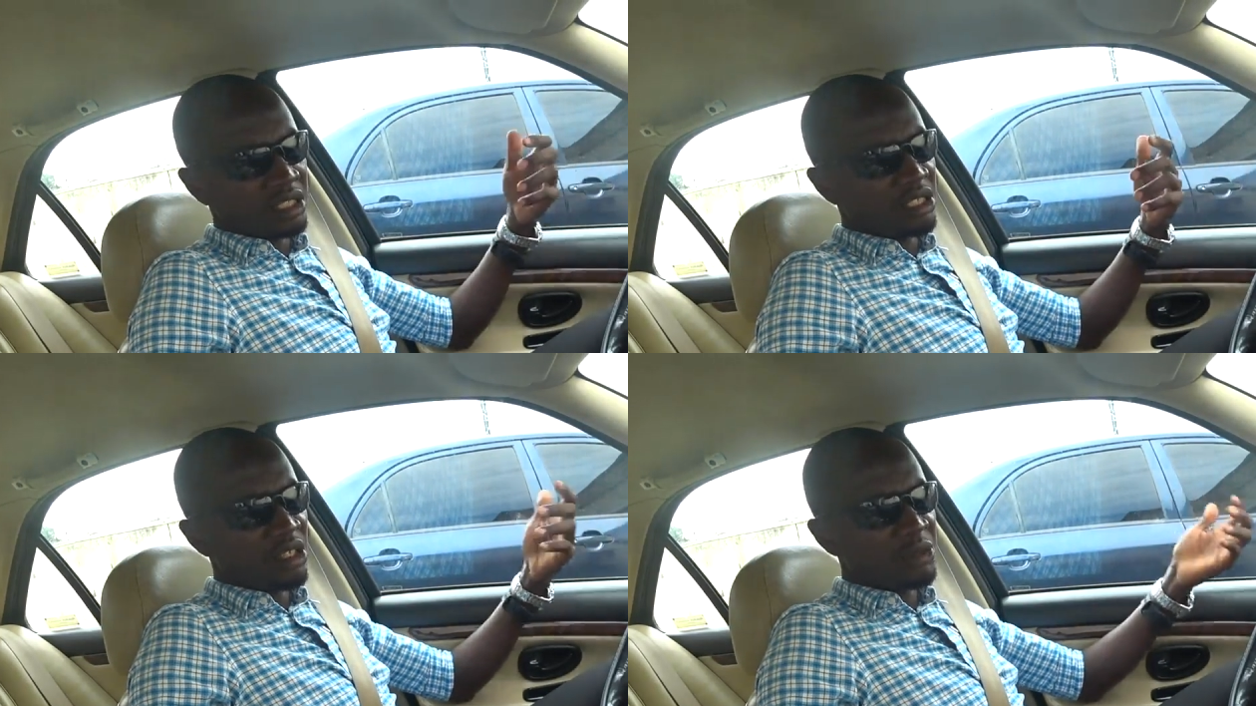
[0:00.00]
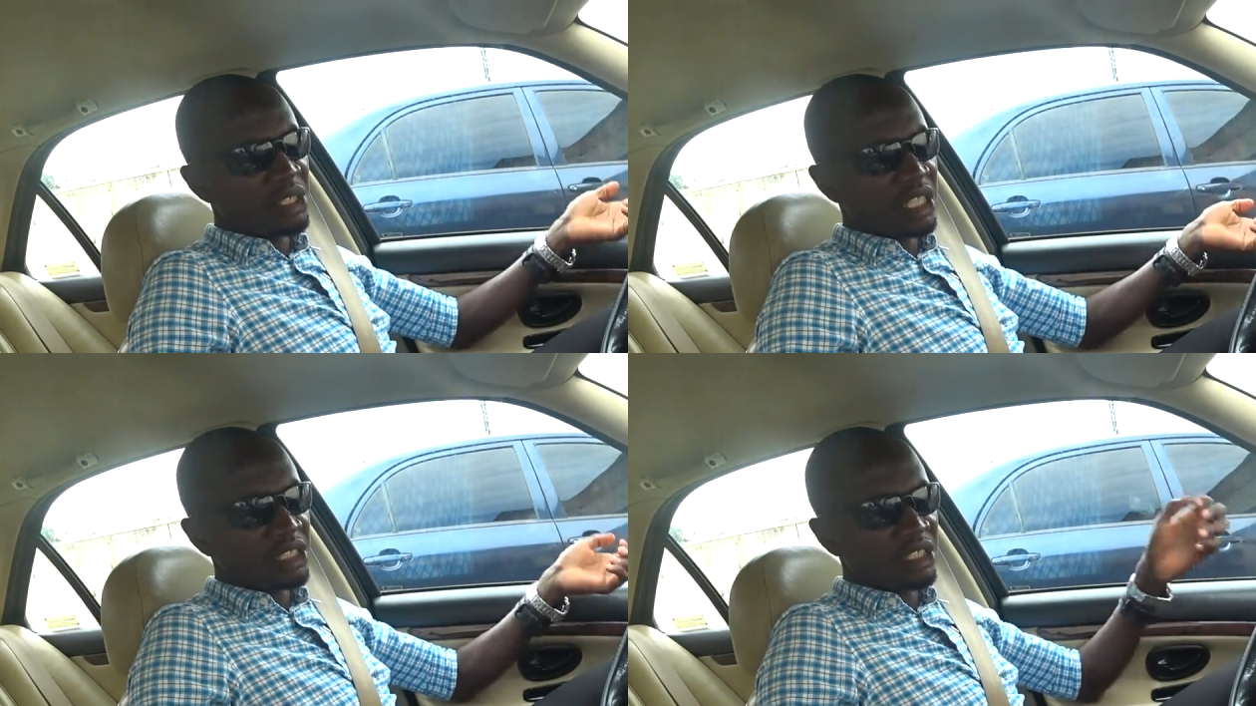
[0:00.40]

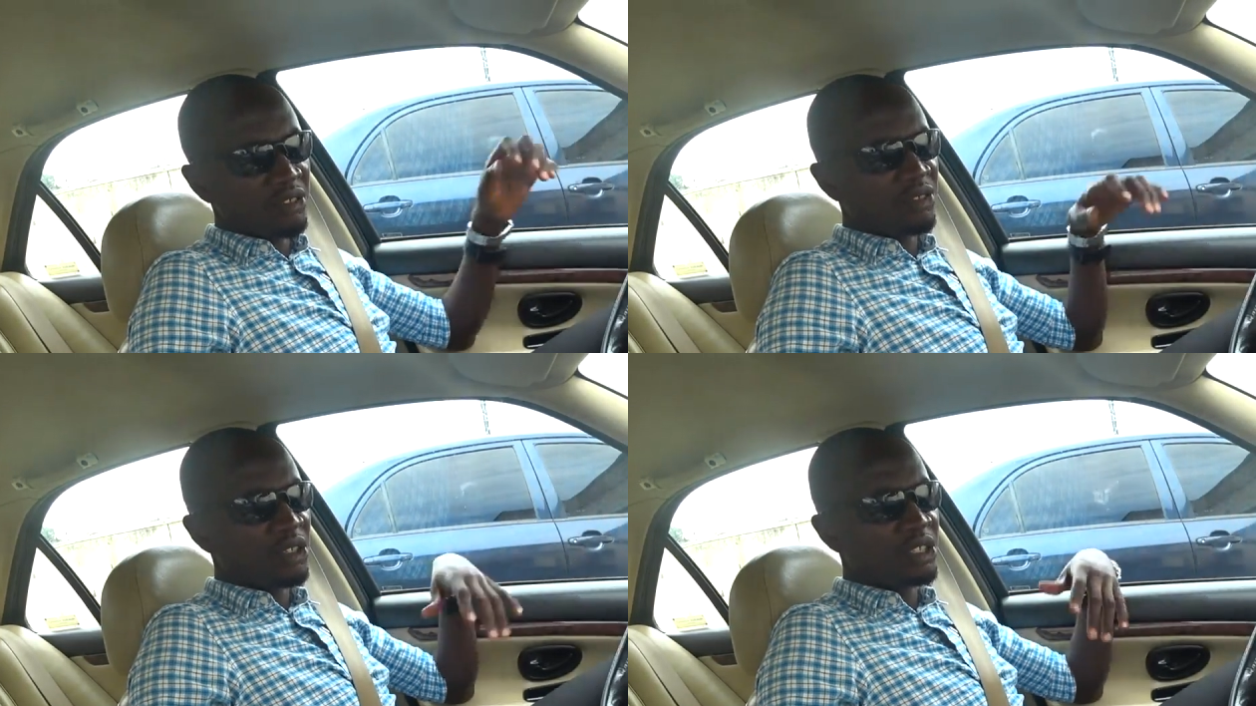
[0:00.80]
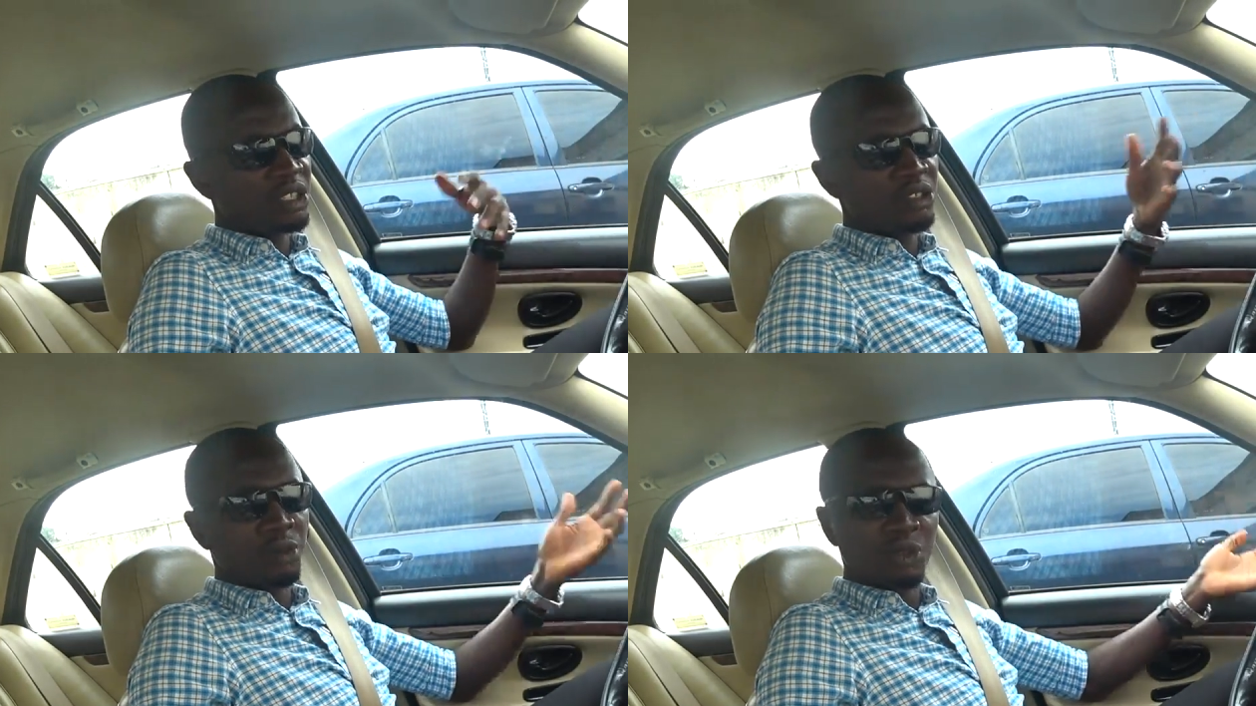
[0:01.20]
EW10J4,
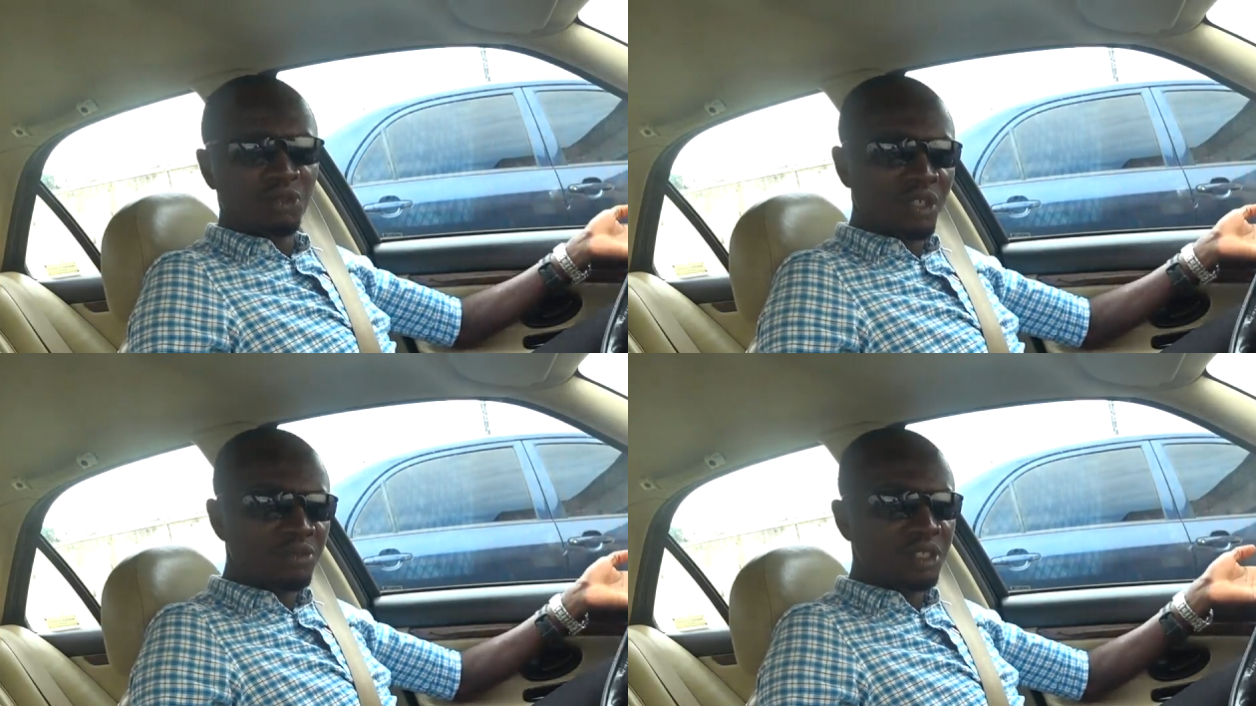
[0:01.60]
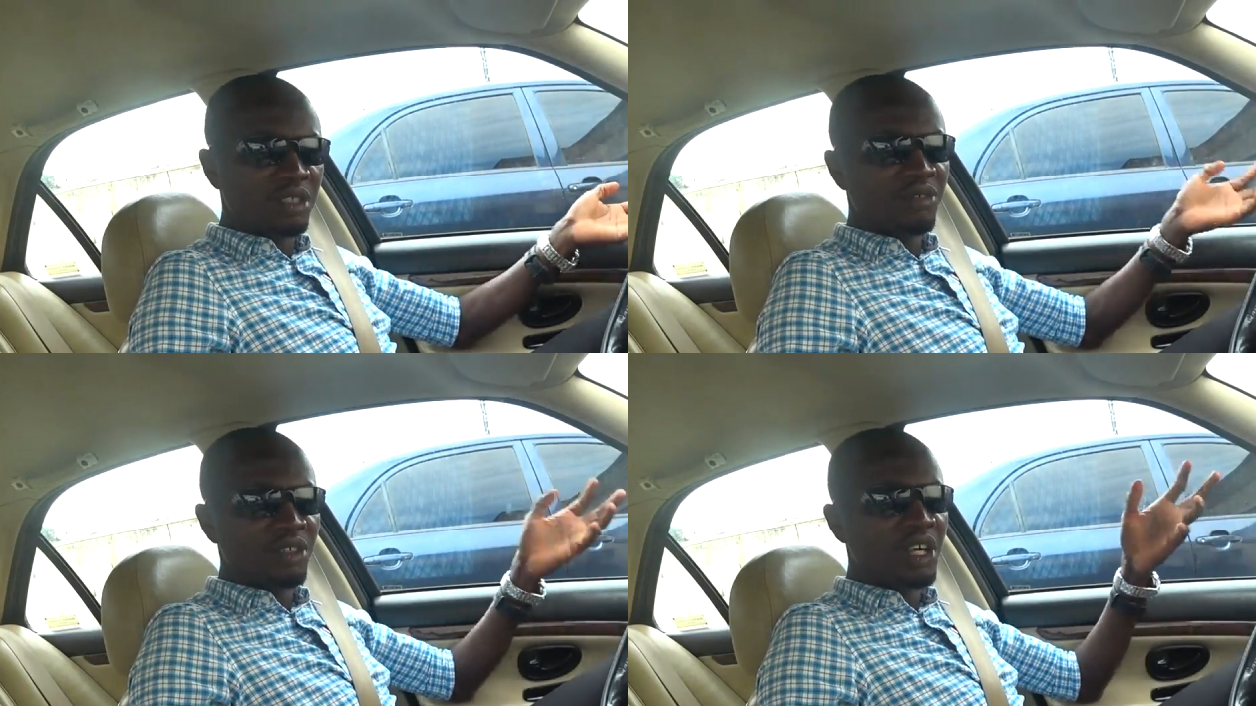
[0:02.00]

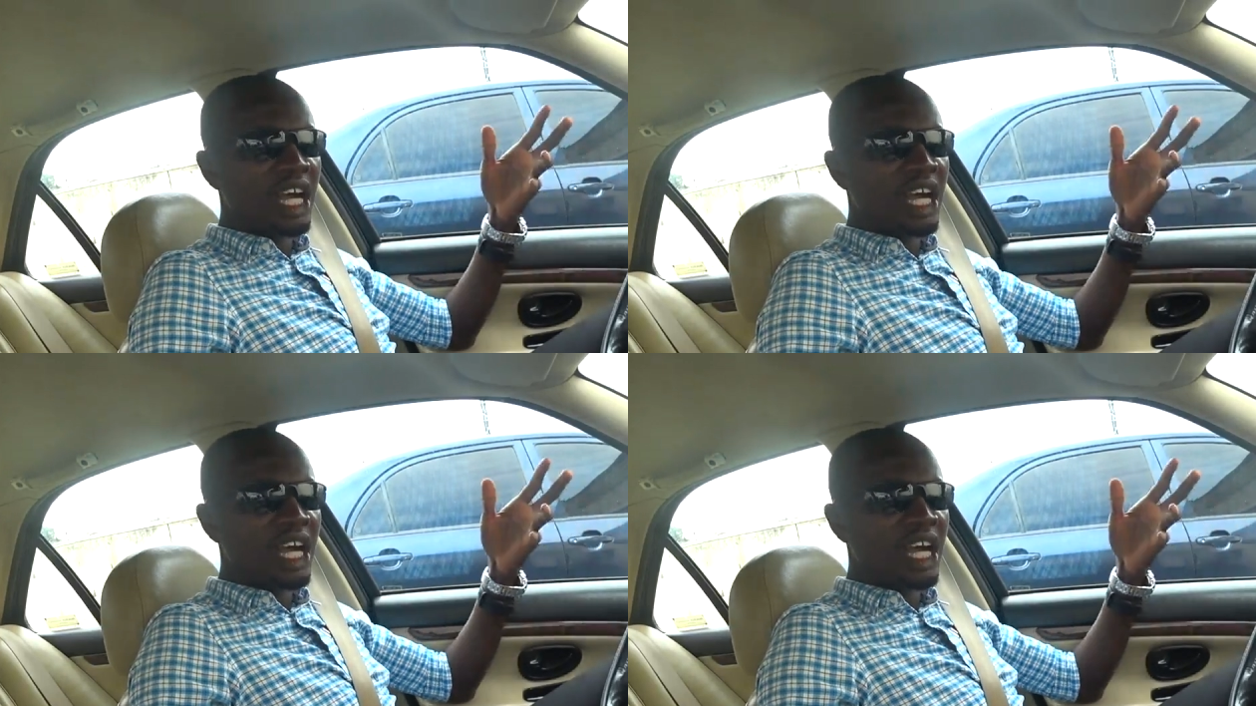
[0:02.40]
EW12J4,